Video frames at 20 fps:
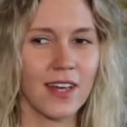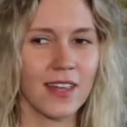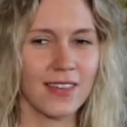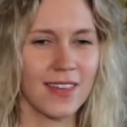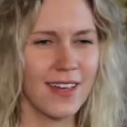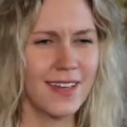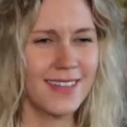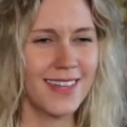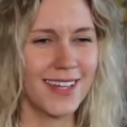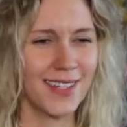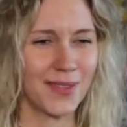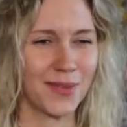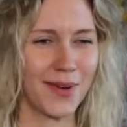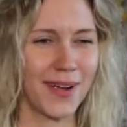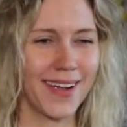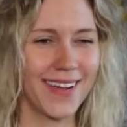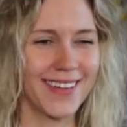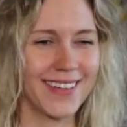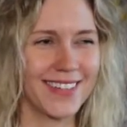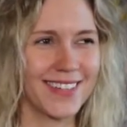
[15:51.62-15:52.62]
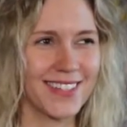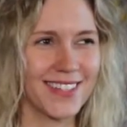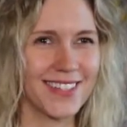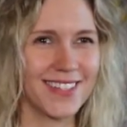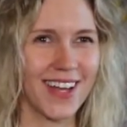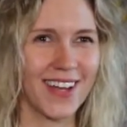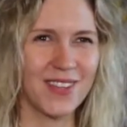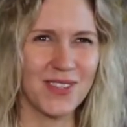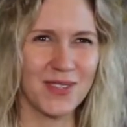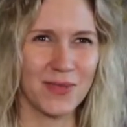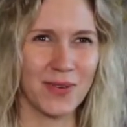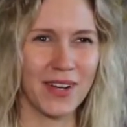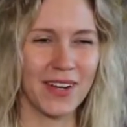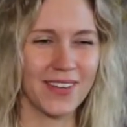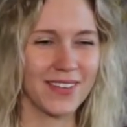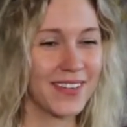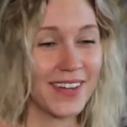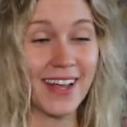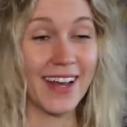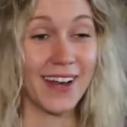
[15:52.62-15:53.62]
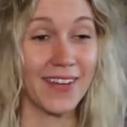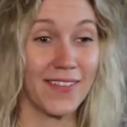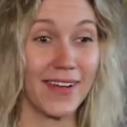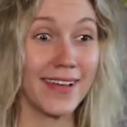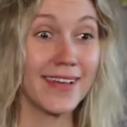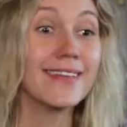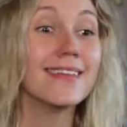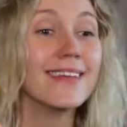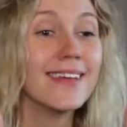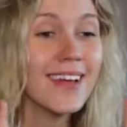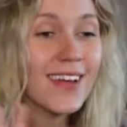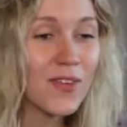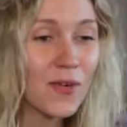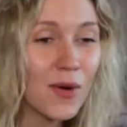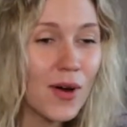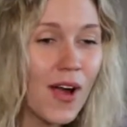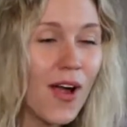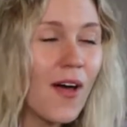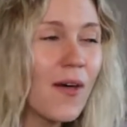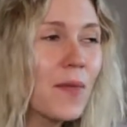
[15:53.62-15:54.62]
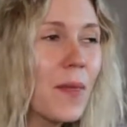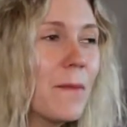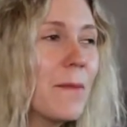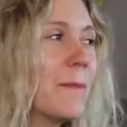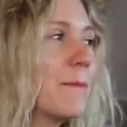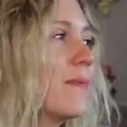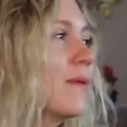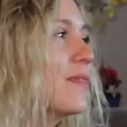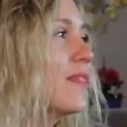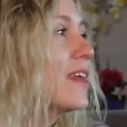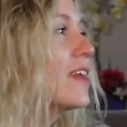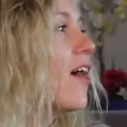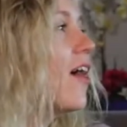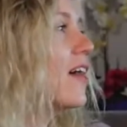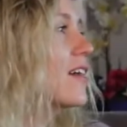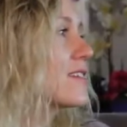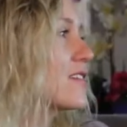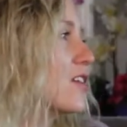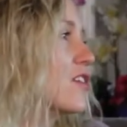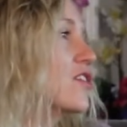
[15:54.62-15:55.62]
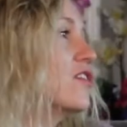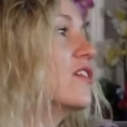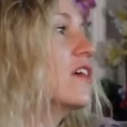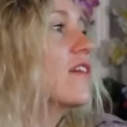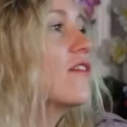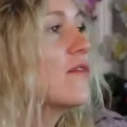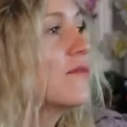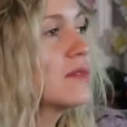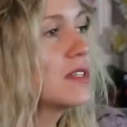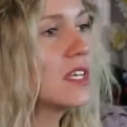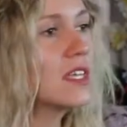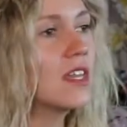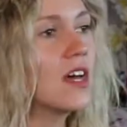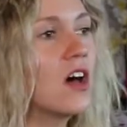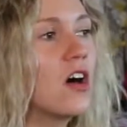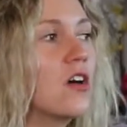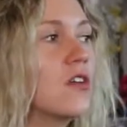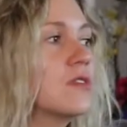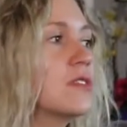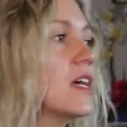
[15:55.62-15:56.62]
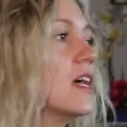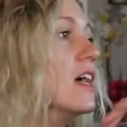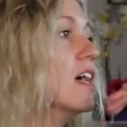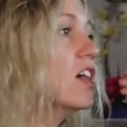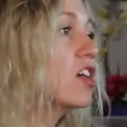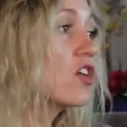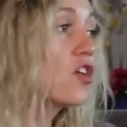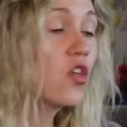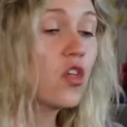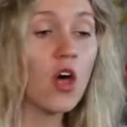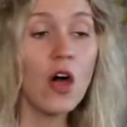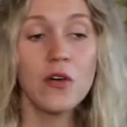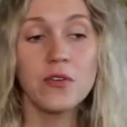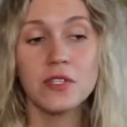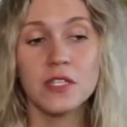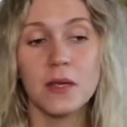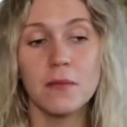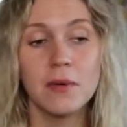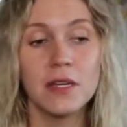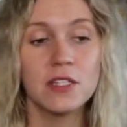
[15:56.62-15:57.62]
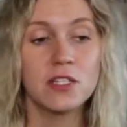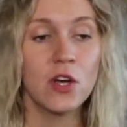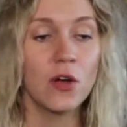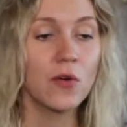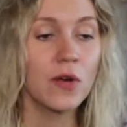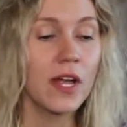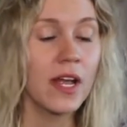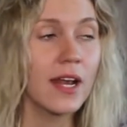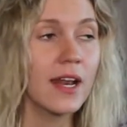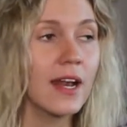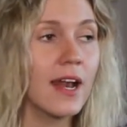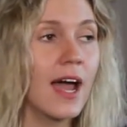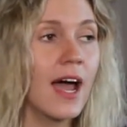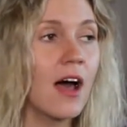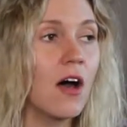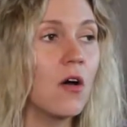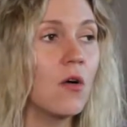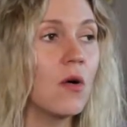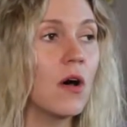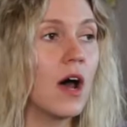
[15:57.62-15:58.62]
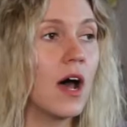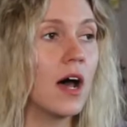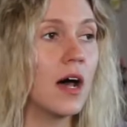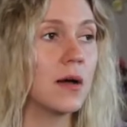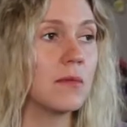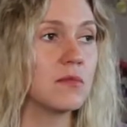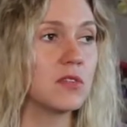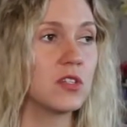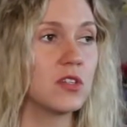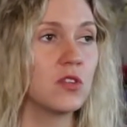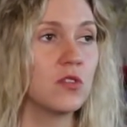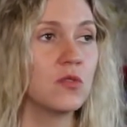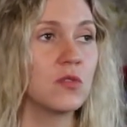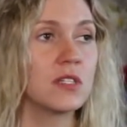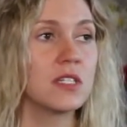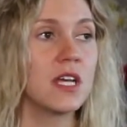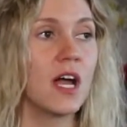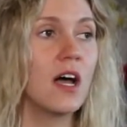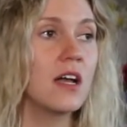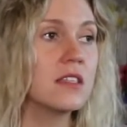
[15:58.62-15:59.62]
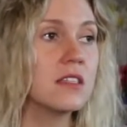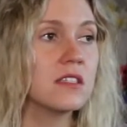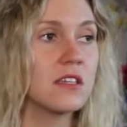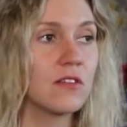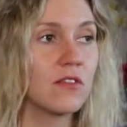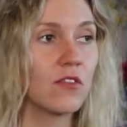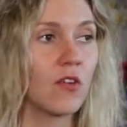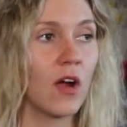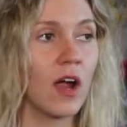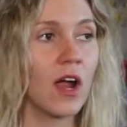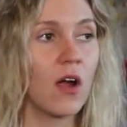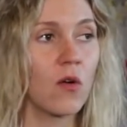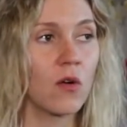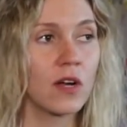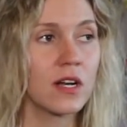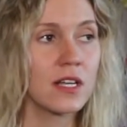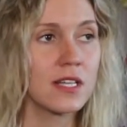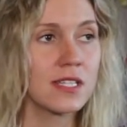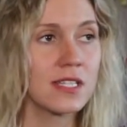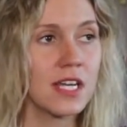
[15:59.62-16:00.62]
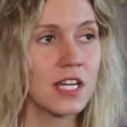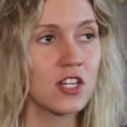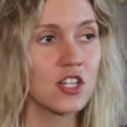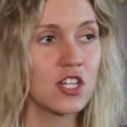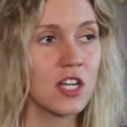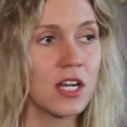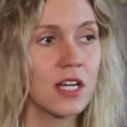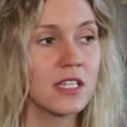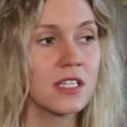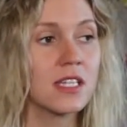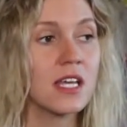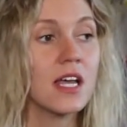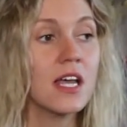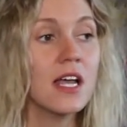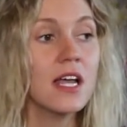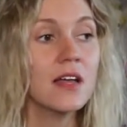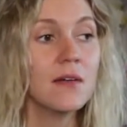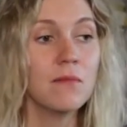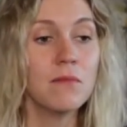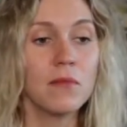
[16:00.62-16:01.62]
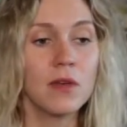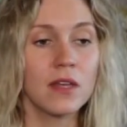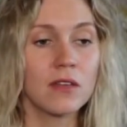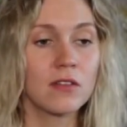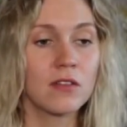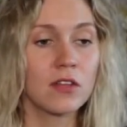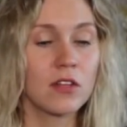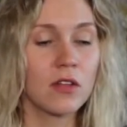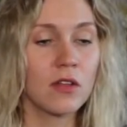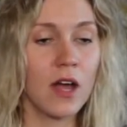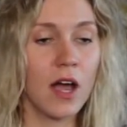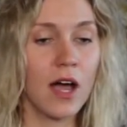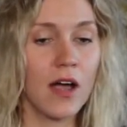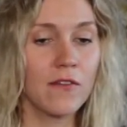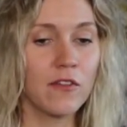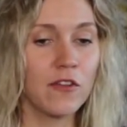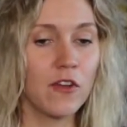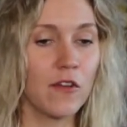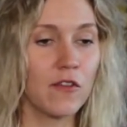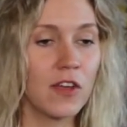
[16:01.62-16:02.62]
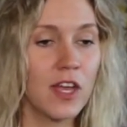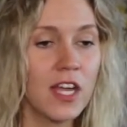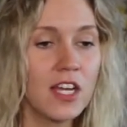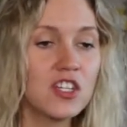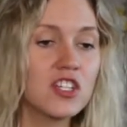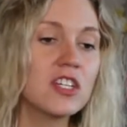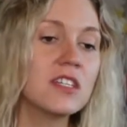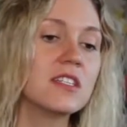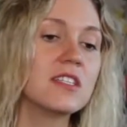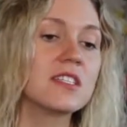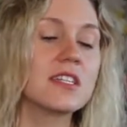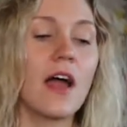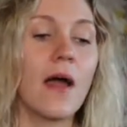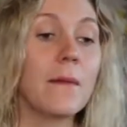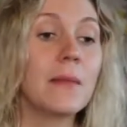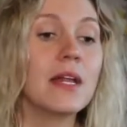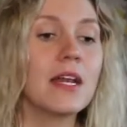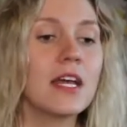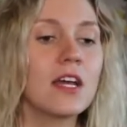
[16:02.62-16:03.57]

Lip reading: think that's right. It just sounds weird. Anyway, where all the dogs are, you can give them to those. Clothes can be donated out to tons of great organizations. If you have kitchens, I mean,